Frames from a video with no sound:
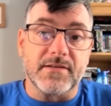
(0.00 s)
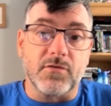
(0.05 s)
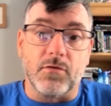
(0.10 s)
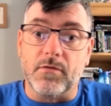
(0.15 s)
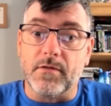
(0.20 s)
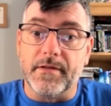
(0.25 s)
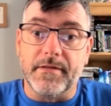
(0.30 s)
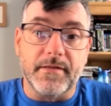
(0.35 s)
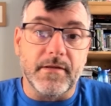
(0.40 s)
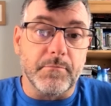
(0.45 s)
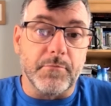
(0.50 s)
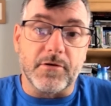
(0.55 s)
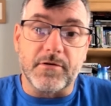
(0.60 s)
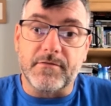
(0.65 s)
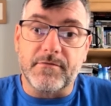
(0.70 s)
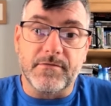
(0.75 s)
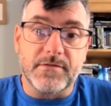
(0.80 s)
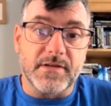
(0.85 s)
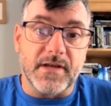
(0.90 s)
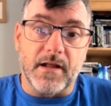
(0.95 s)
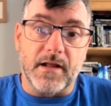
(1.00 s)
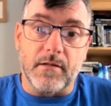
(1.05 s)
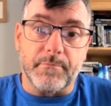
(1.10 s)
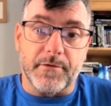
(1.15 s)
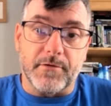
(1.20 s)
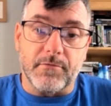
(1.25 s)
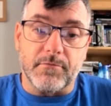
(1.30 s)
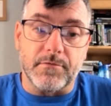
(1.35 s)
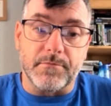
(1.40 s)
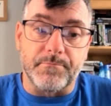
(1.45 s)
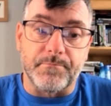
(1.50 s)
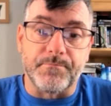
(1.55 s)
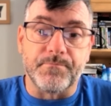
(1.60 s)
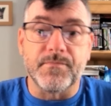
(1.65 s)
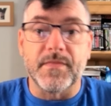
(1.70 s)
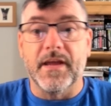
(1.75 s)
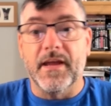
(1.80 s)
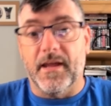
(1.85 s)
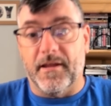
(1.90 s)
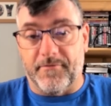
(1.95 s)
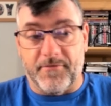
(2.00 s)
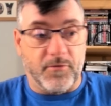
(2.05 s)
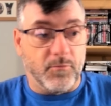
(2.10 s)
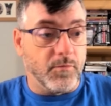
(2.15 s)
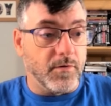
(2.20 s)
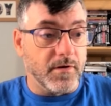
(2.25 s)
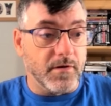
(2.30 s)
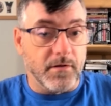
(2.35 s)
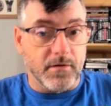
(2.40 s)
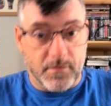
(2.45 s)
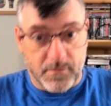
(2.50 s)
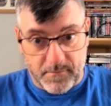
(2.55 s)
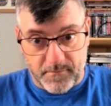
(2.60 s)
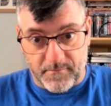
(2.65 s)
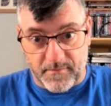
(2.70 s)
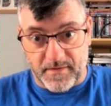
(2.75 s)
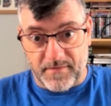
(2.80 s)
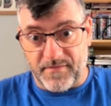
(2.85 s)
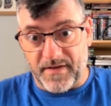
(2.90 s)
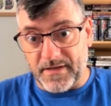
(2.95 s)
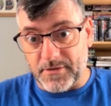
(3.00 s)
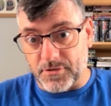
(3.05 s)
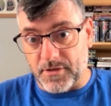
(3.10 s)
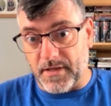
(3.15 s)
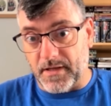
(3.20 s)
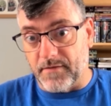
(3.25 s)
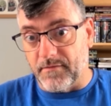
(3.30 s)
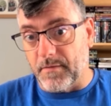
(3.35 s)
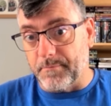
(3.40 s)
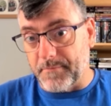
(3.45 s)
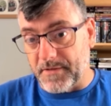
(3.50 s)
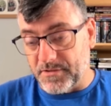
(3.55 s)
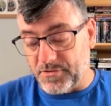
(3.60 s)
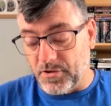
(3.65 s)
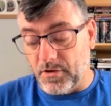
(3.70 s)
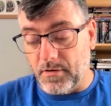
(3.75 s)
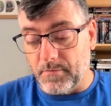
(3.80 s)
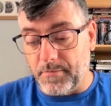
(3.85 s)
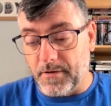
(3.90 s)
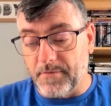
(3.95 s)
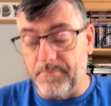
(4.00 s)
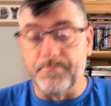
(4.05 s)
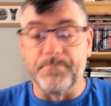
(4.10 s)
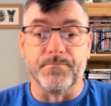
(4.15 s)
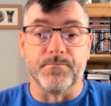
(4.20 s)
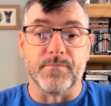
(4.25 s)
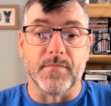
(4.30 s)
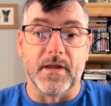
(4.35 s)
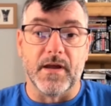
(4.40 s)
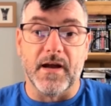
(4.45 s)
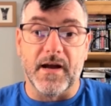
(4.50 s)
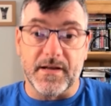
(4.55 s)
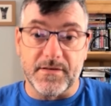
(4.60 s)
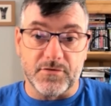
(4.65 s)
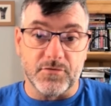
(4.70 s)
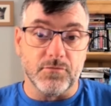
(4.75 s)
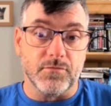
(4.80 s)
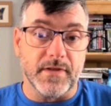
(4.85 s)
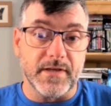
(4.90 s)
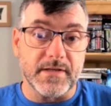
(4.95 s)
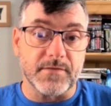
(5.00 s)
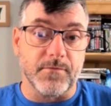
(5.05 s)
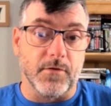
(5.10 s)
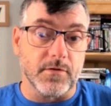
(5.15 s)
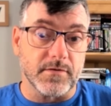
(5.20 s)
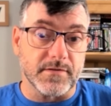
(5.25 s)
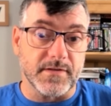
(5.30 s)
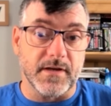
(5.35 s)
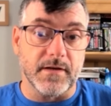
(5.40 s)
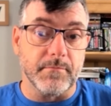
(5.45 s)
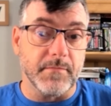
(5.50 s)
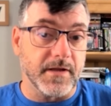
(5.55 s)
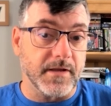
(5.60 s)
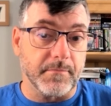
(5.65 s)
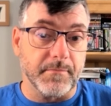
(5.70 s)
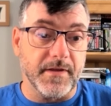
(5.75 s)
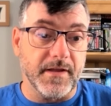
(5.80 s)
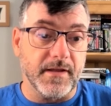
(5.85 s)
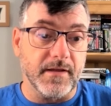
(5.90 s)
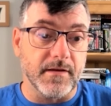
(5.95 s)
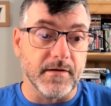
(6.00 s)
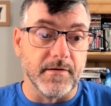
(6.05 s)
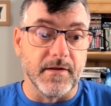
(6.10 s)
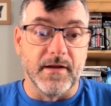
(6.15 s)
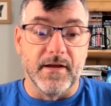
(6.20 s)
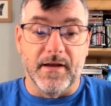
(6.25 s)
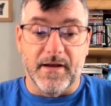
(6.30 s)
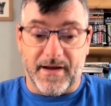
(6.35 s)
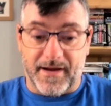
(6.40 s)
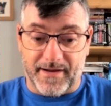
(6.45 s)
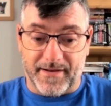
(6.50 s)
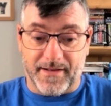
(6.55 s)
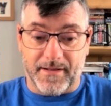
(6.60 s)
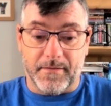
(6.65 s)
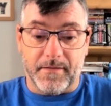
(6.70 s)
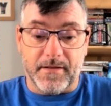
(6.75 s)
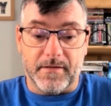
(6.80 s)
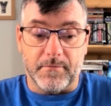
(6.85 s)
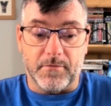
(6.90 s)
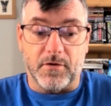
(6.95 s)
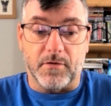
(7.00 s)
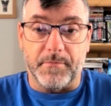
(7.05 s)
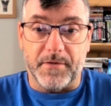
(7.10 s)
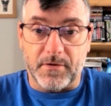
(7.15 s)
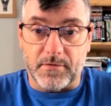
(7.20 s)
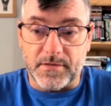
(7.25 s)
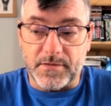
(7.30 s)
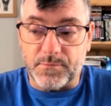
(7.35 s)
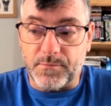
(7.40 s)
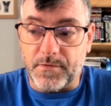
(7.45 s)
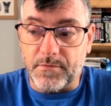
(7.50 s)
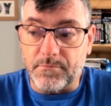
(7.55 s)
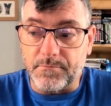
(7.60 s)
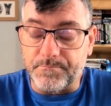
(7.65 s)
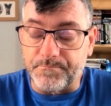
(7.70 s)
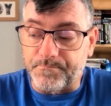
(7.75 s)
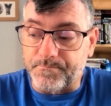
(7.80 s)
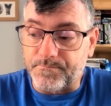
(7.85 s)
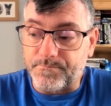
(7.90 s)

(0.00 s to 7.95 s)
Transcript: it's all in the book to help you. If you want to eventually give up your job and do this full time like me, and I've got to be honest with you,